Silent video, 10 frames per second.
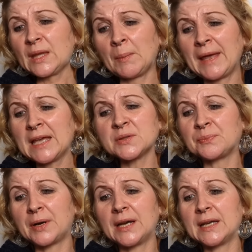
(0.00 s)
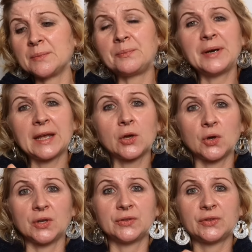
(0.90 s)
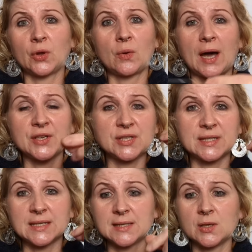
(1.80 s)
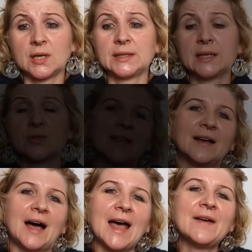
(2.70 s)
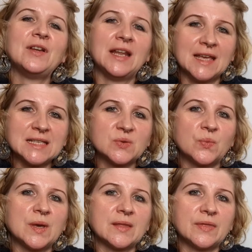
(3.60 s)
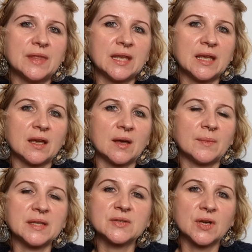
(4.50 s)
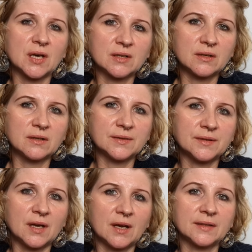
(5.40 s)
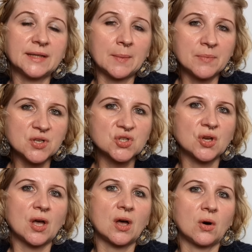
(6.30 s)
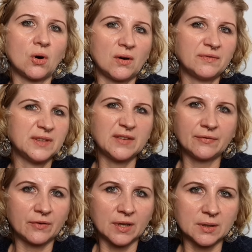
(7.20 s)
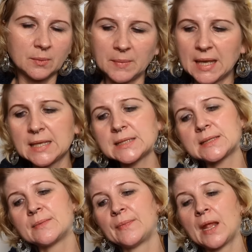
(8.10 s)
yeah, it's pretty good. So I just inserted, I have a list with the internal temperature of different meats.